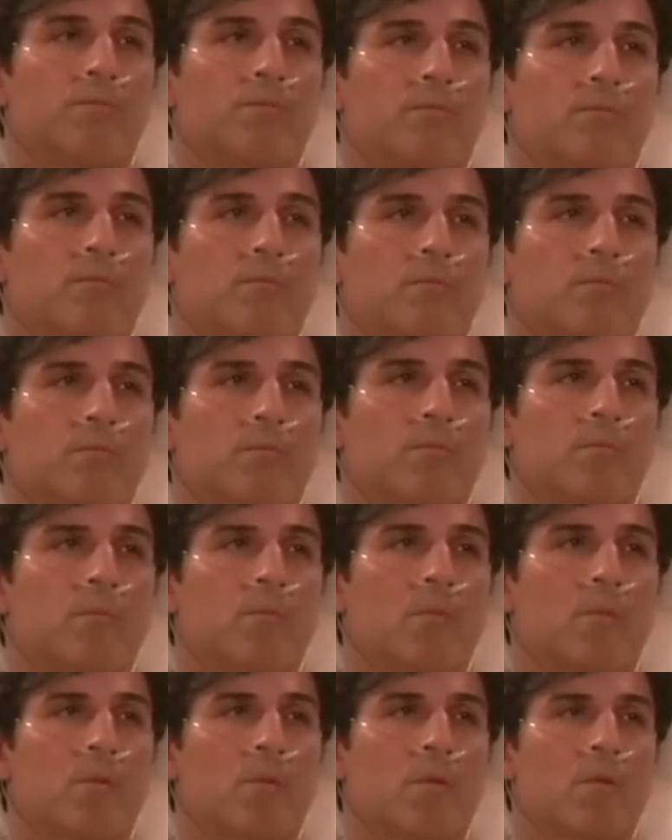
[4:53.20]

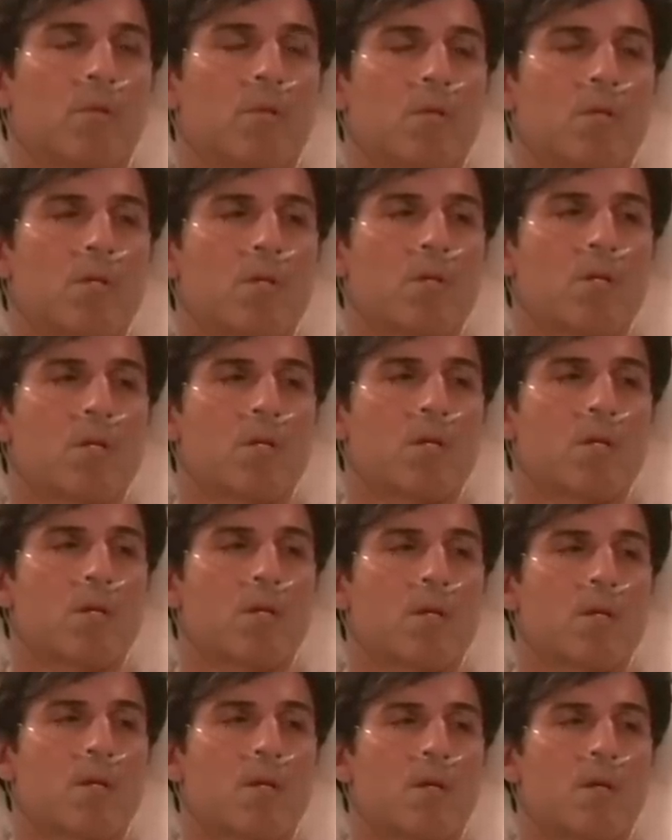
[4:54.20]

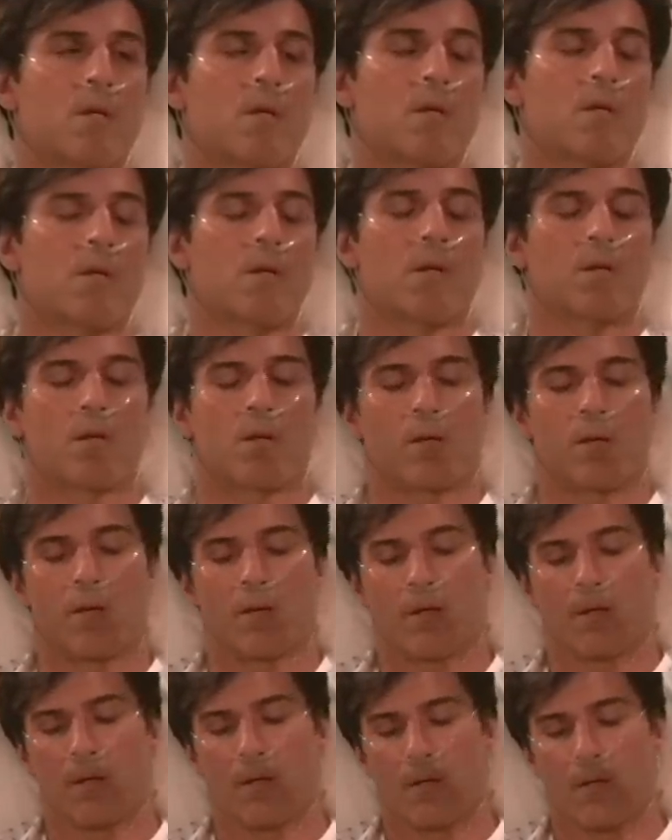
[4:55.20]

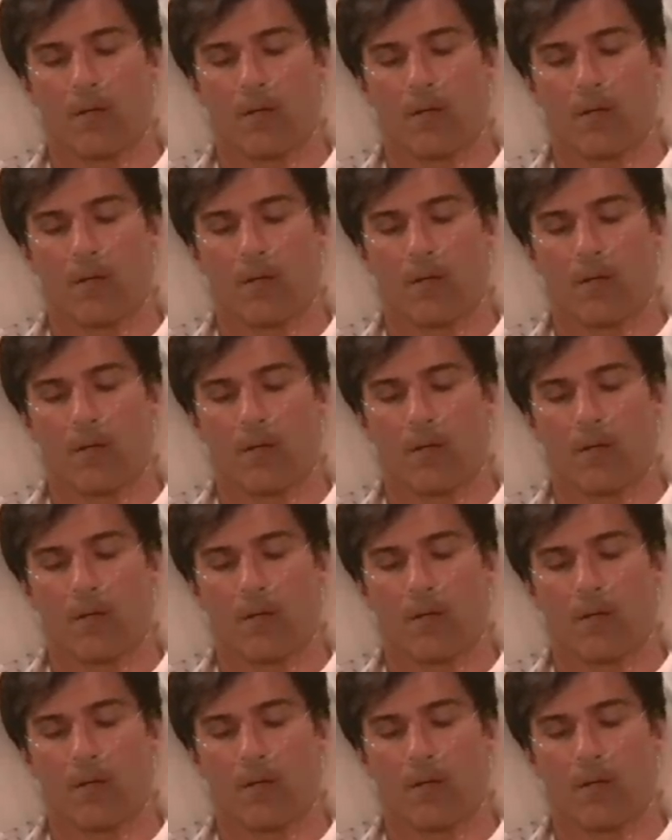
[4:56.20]
(silence)